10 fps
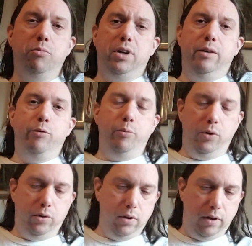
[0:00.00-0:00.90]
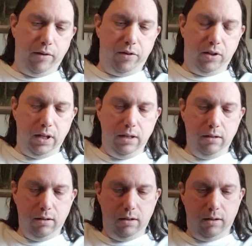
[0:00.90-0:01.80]
pretty infamous, I have to say,
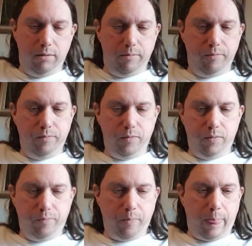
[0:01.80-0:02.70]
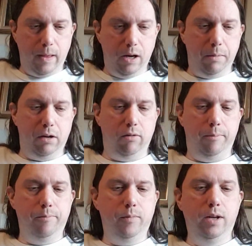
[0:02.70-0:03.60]
and a bit
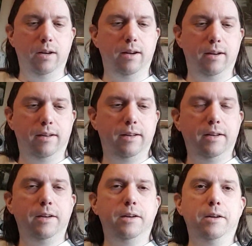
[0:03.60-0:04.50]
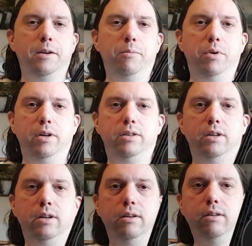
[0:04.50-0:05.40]
grim. But
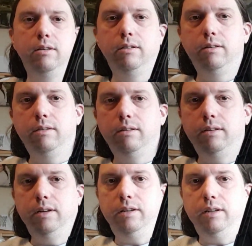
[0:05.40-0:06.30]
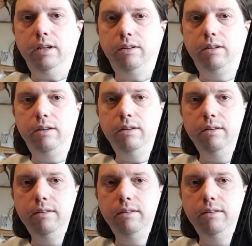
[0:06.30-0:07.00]
and there's your discs.